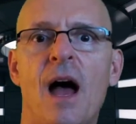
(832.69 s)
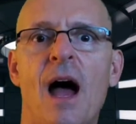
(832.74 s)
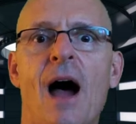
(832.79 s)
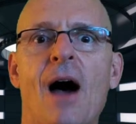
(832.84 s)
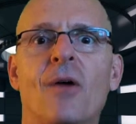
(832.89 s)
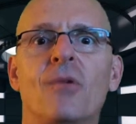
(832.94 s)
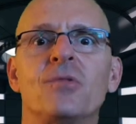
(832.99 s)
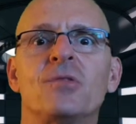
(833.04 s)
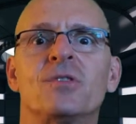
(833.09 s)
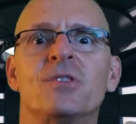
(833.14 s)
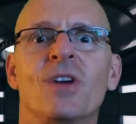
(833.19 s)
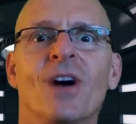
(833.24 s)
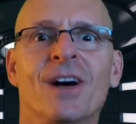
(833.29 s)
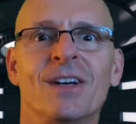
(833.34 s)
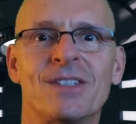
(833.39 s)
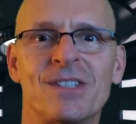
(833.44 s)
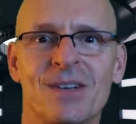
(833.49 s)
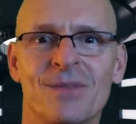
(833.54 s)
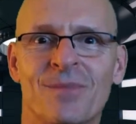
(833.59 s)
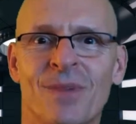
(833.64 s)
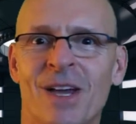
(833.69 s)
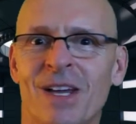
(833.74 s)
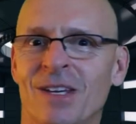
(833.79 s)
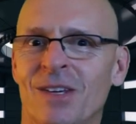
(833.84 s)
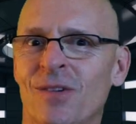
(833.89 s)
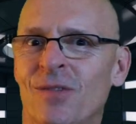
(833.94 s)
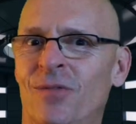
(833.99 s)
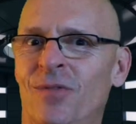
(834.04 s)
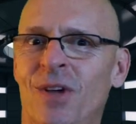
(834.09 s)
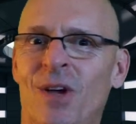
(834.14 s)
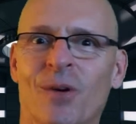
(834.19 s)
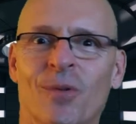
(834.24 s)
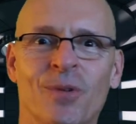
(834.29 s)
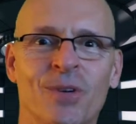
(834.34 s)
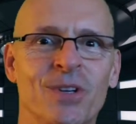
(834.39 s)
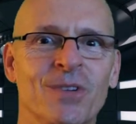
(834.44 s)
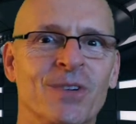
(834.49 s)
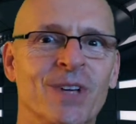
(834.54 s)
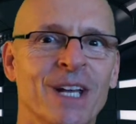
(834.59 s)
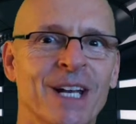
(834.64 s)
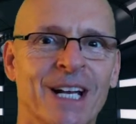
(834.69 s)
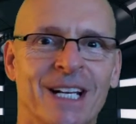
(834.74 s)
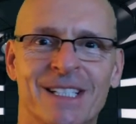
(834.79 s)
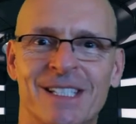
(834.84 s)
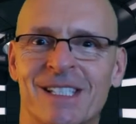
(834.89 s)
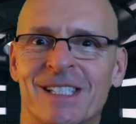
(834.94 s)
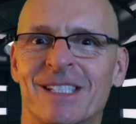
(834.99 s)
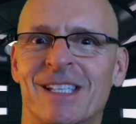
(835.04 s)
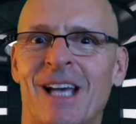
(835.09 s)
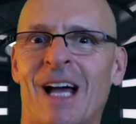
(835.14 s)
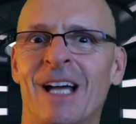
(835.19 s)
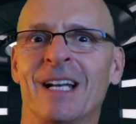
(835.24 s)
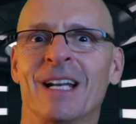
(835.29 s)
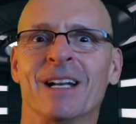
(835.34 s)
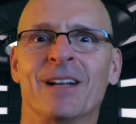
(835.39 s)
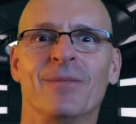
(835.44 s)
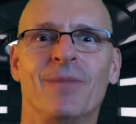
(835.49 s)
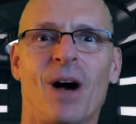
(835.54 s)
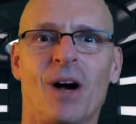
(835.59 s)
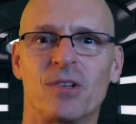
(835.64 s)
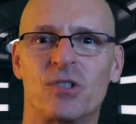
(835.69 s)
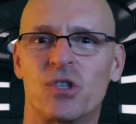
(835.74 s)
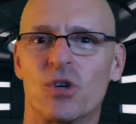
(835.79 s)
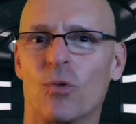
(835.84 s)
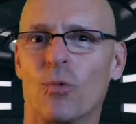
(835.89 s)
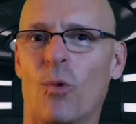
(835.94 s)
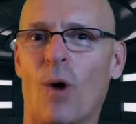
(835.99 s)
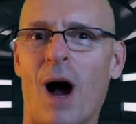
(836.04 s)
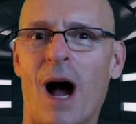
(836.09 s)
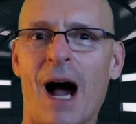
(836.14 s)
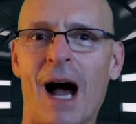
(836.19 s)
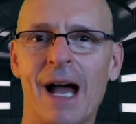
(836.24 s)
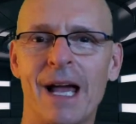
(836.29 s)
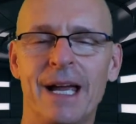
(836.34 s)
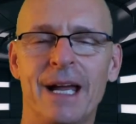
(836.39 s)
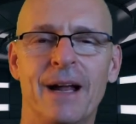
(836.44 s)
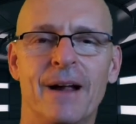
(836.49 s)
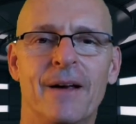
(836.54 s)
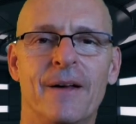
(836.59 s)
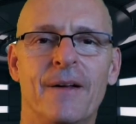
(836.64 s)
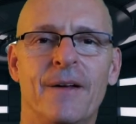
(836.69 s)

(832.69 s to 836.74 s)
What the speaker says: How does it make you feel when you get excited about your why?